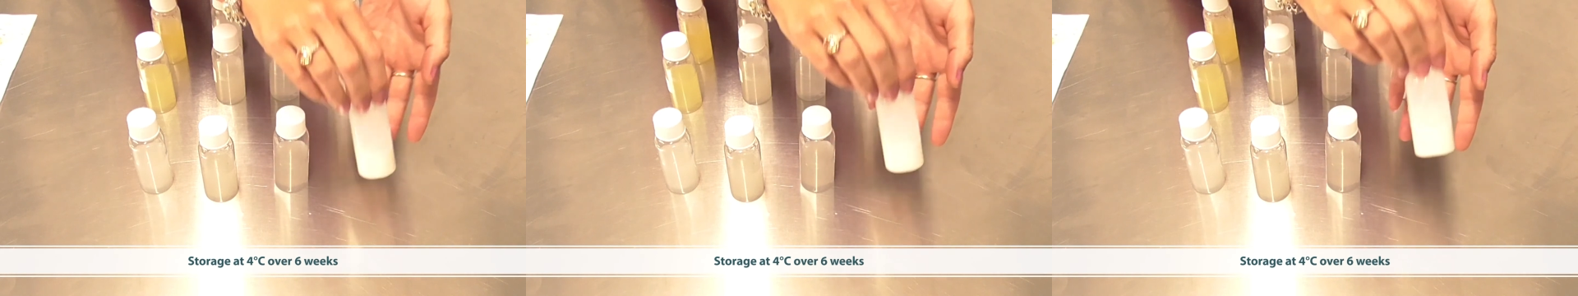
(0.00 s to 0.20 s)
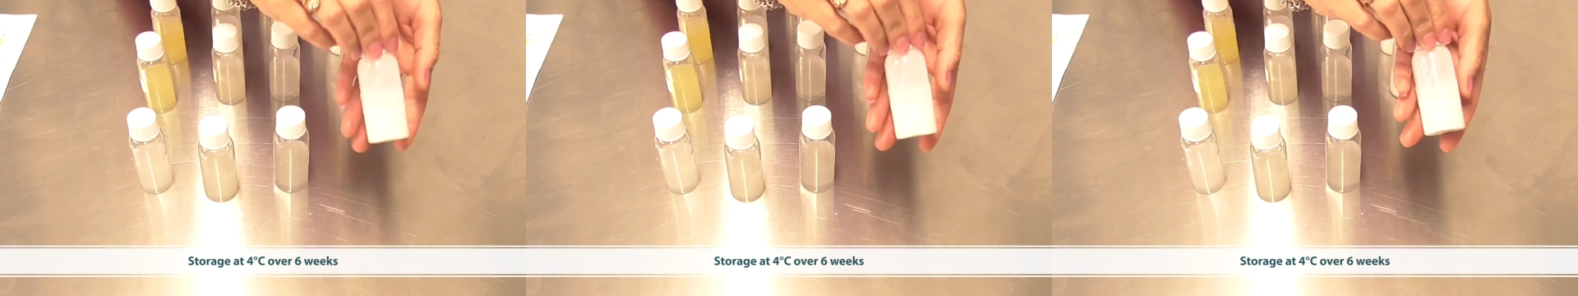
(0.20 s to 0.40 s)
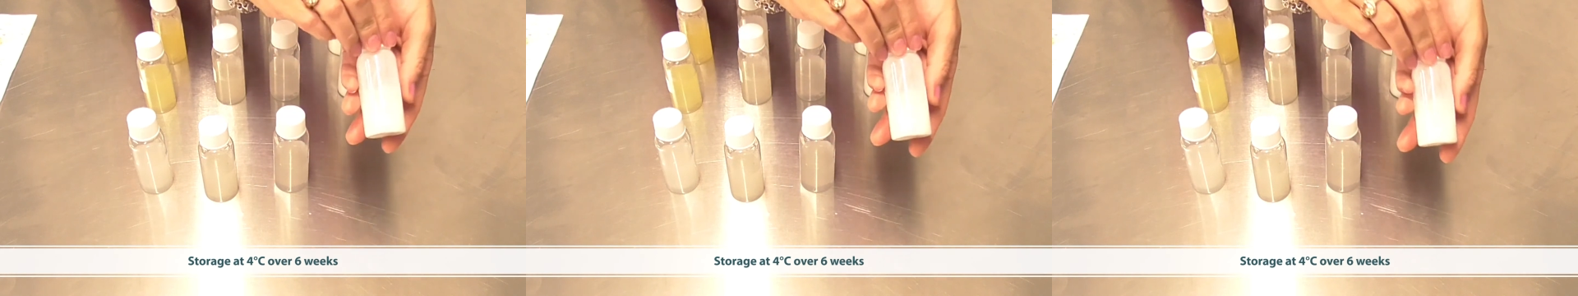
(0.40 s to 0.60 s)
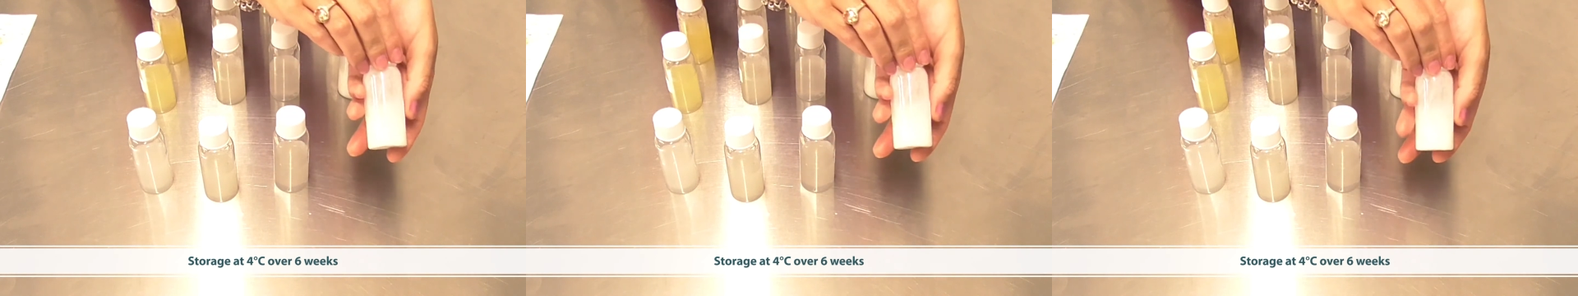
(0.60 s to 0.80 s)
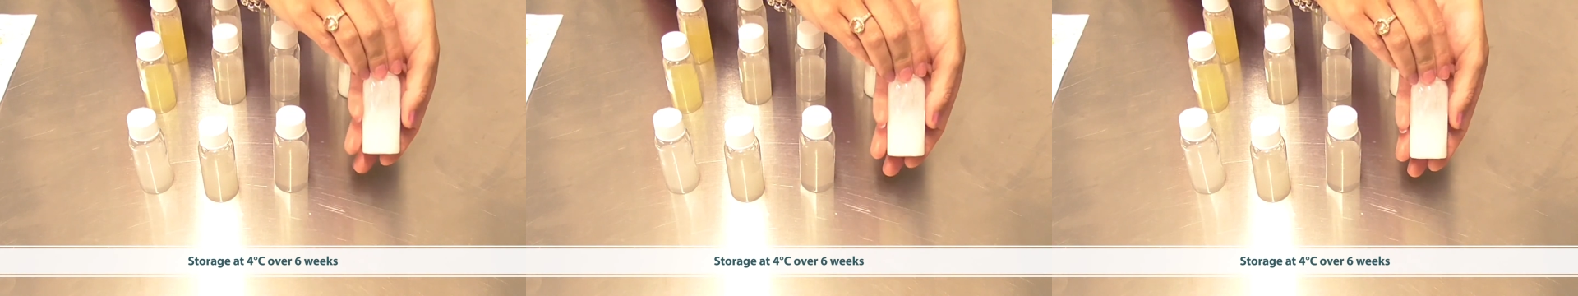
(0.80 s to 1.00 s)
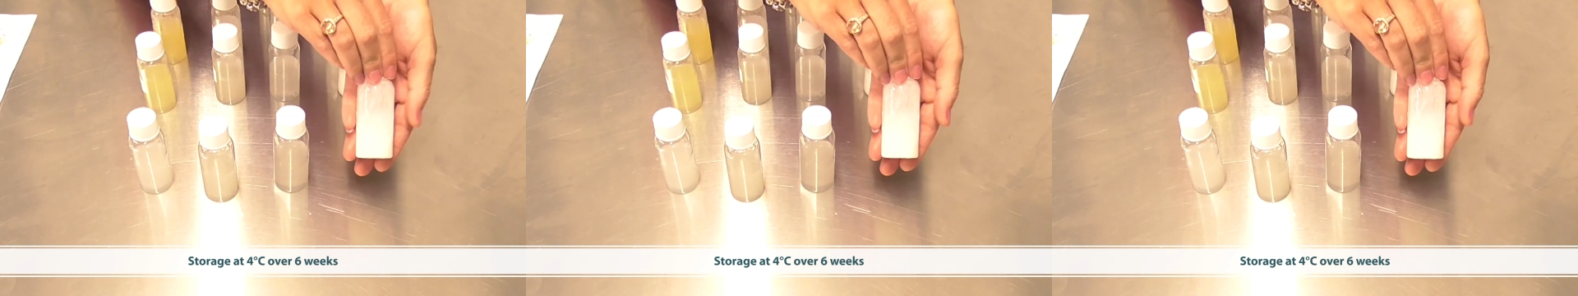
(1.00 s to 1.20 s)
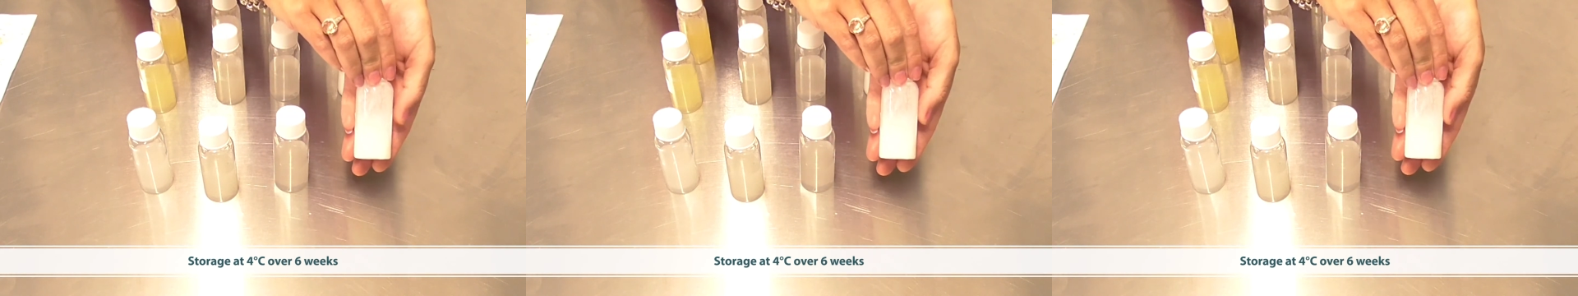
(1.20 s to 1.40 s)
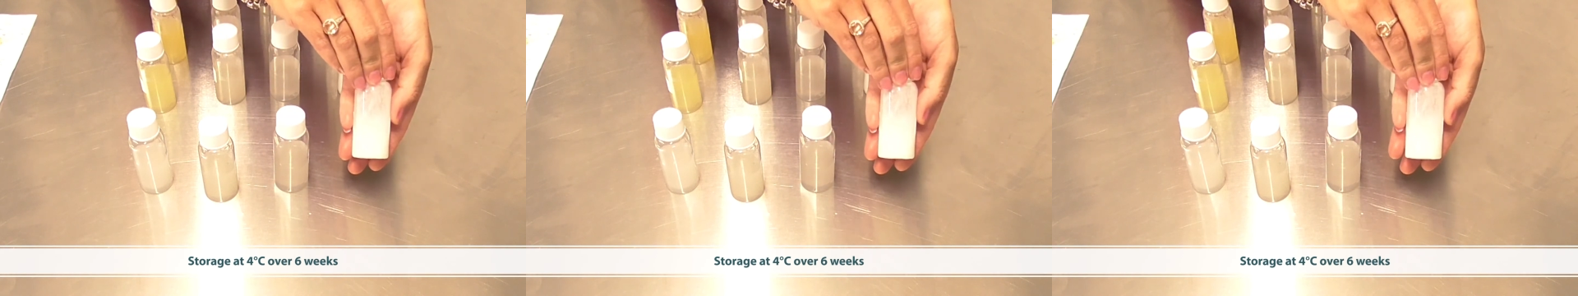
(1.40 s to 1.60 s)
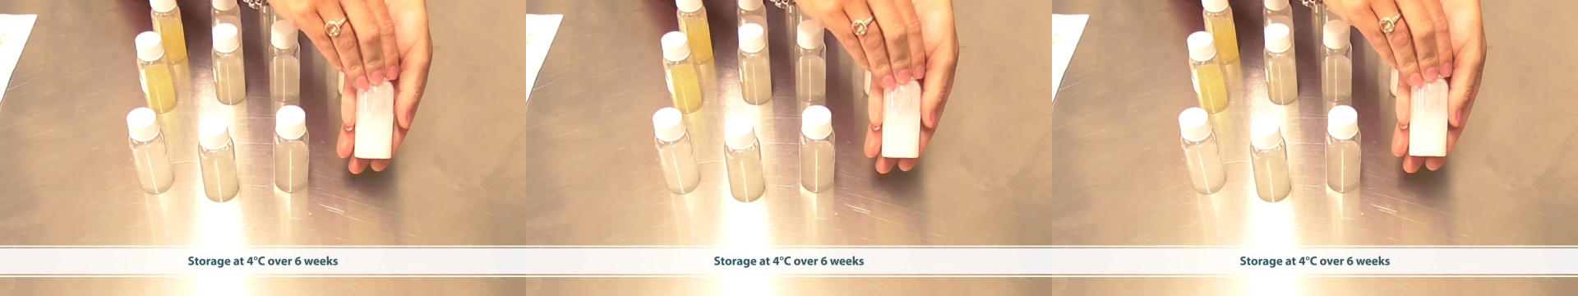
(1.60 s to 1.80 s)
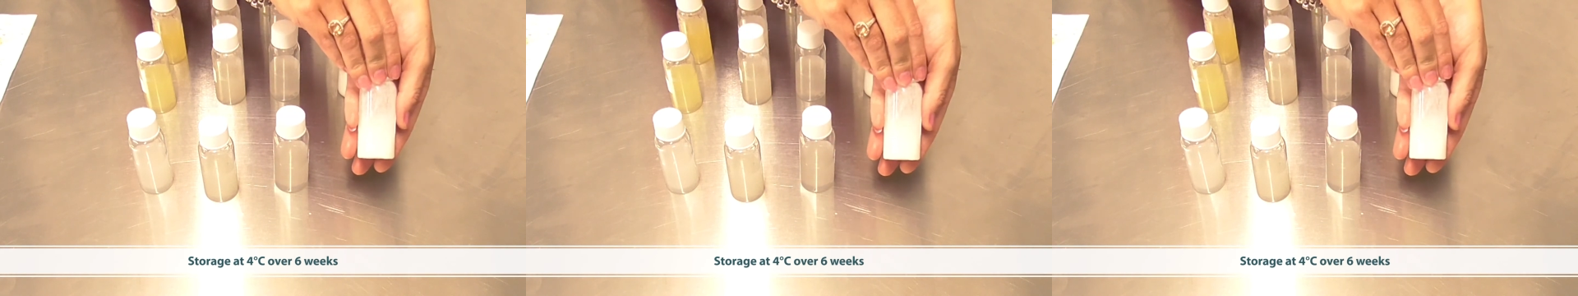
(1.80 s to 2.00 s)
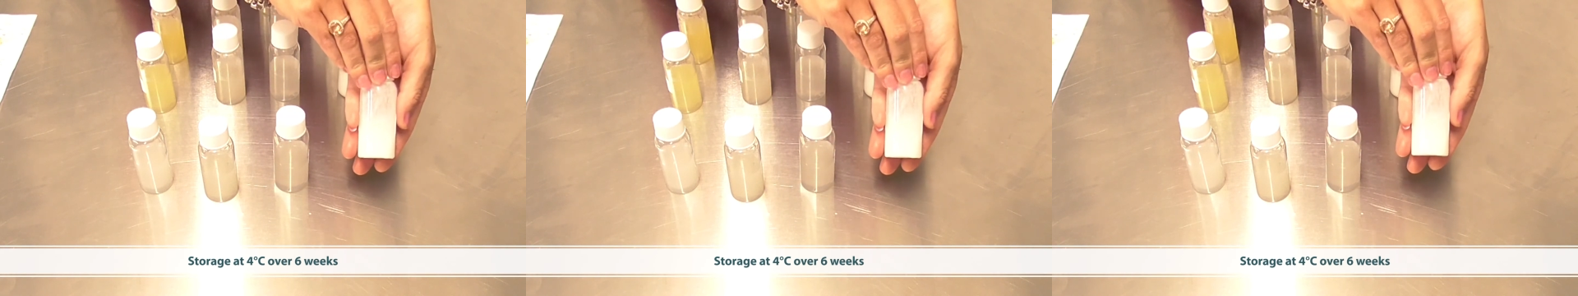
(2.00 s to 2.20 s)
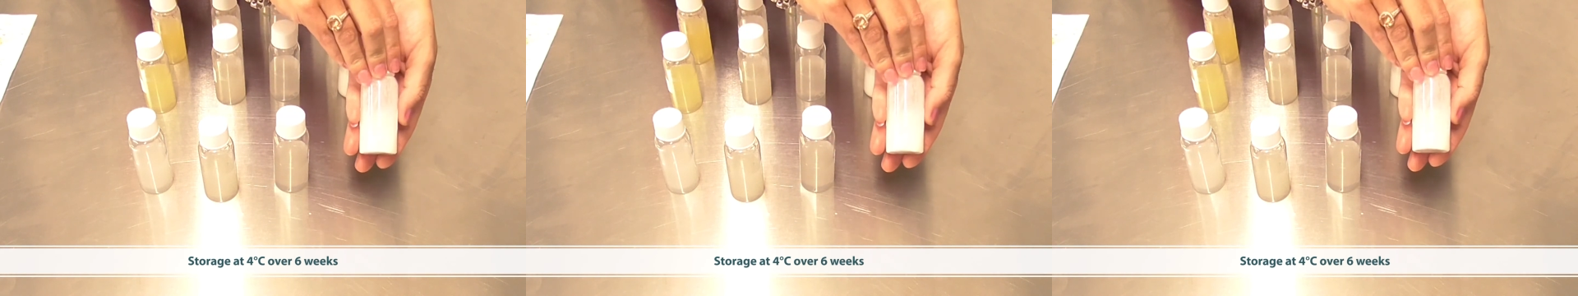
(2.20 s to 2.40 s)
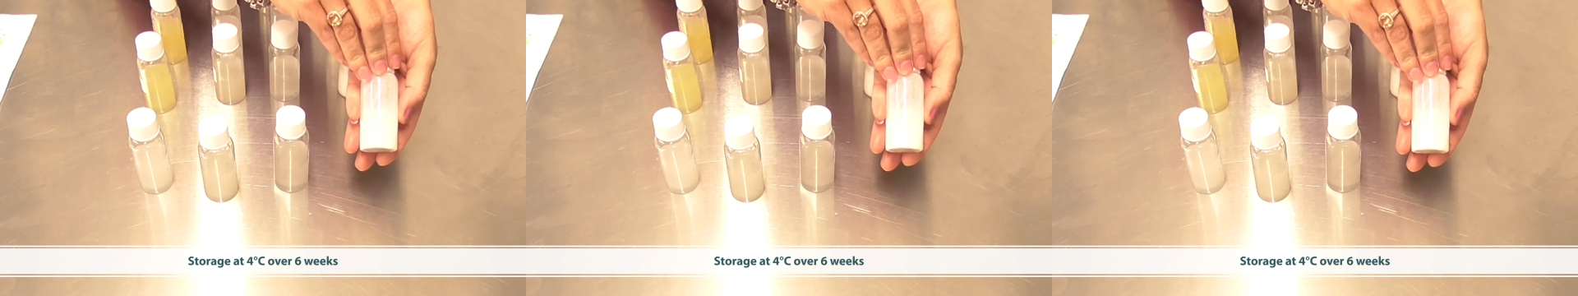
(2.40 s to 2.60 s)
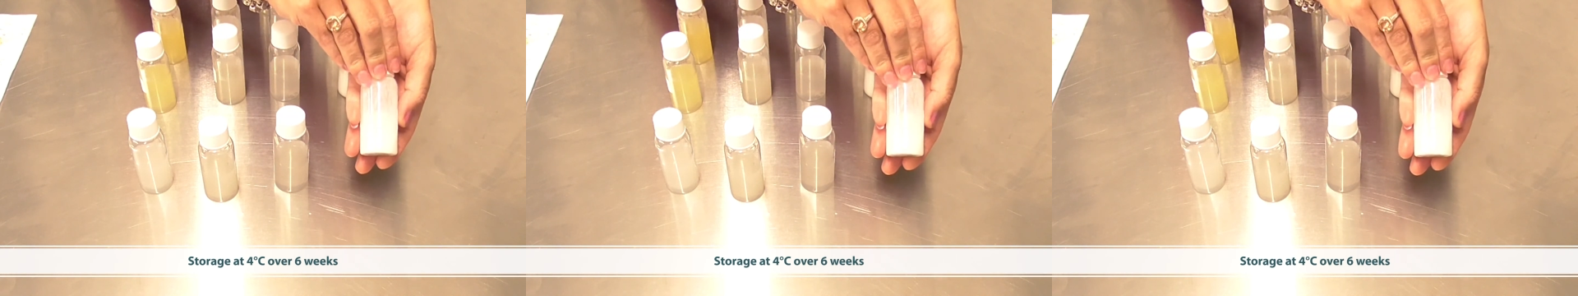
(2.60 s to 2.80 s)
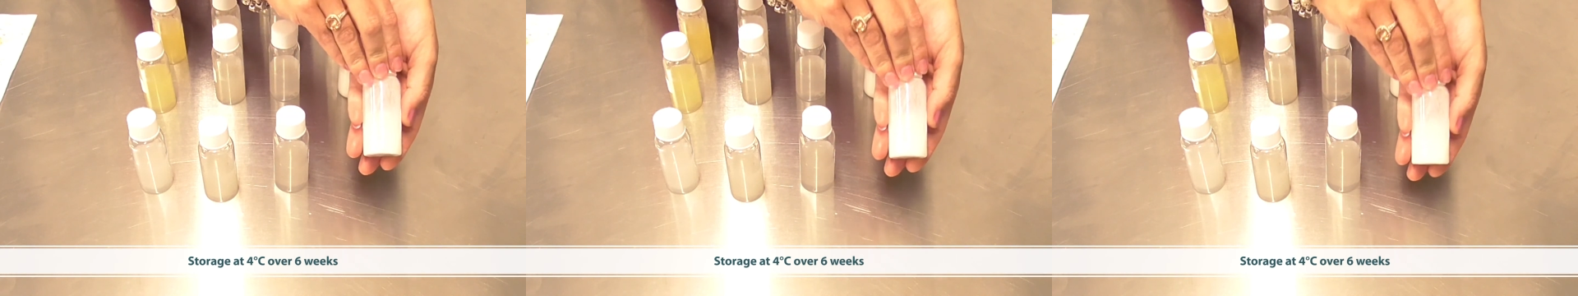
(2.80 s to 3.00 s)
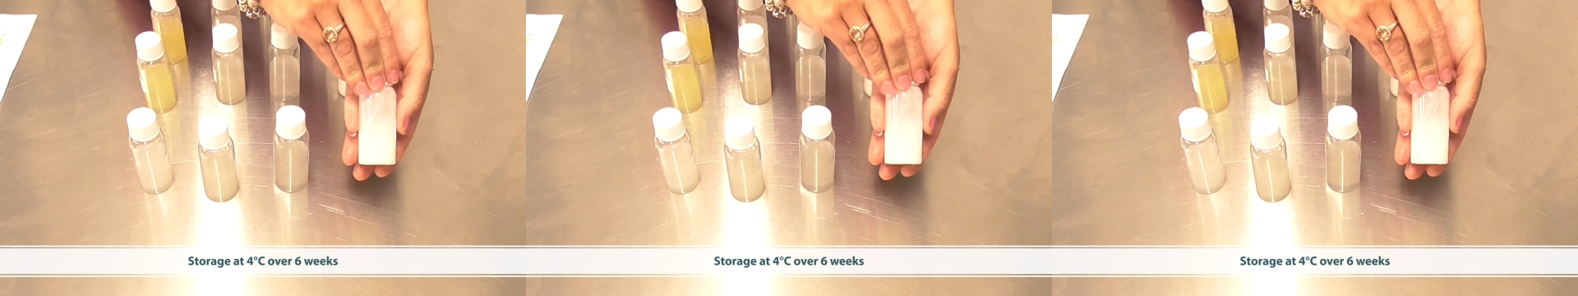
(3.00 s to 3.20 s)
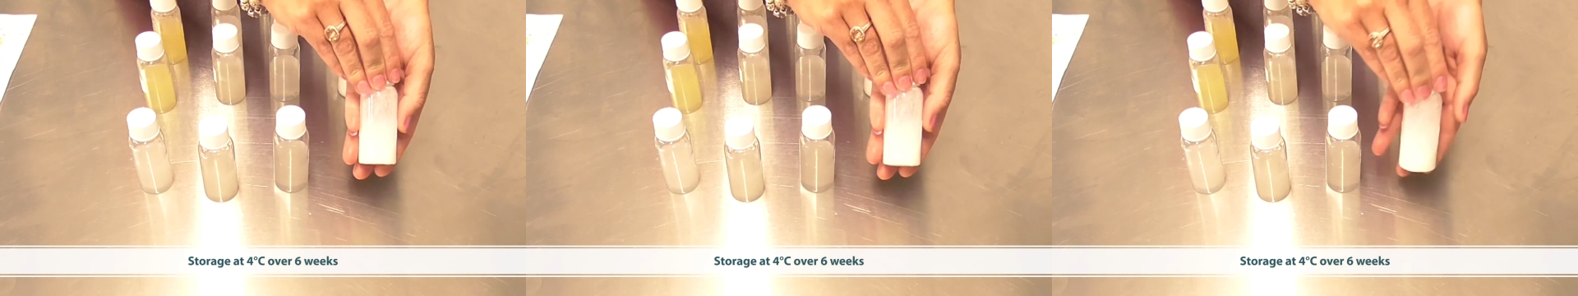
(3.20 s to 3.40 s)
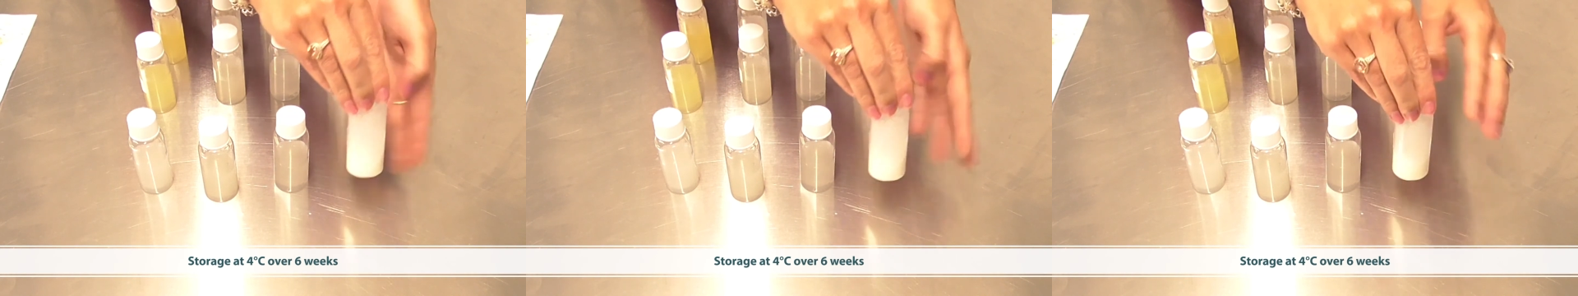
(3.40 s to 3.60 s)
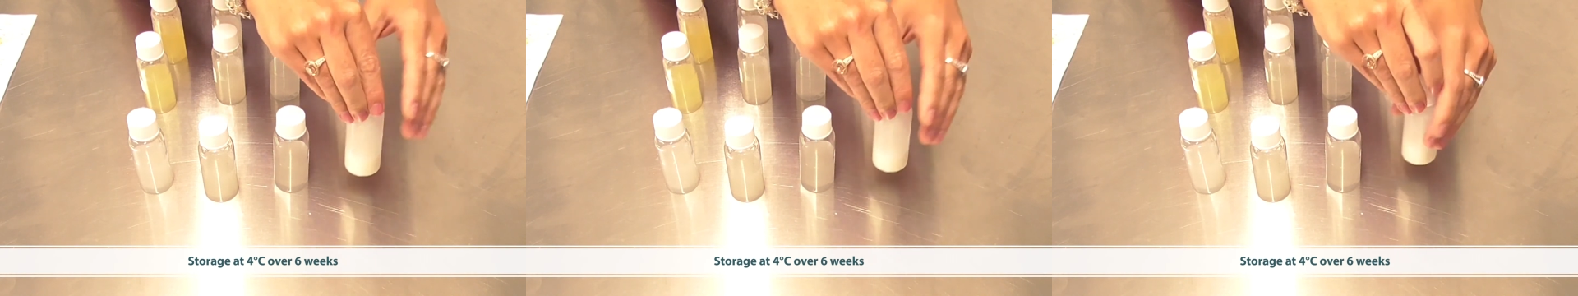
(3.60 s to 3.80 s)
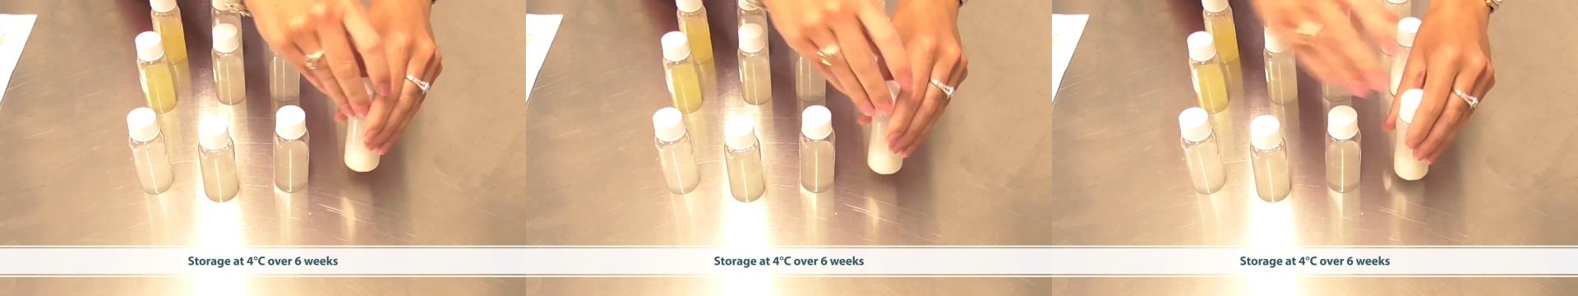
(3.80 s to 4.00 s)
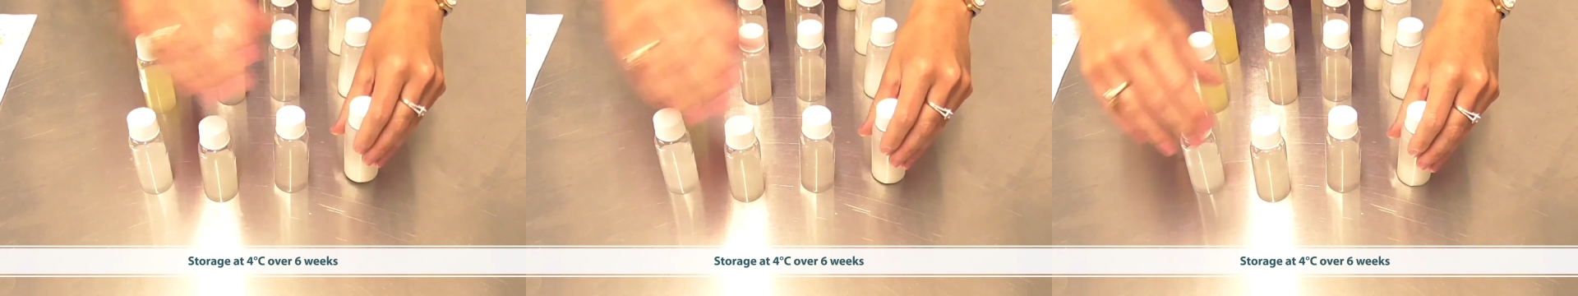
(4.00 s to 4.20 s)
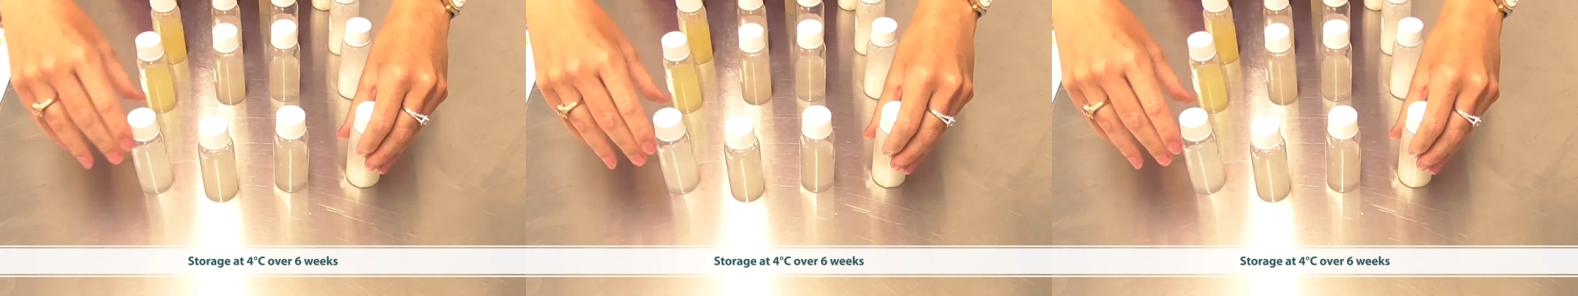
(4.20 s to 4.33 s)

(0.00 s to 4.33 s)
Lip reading: [unreadable: no face in view]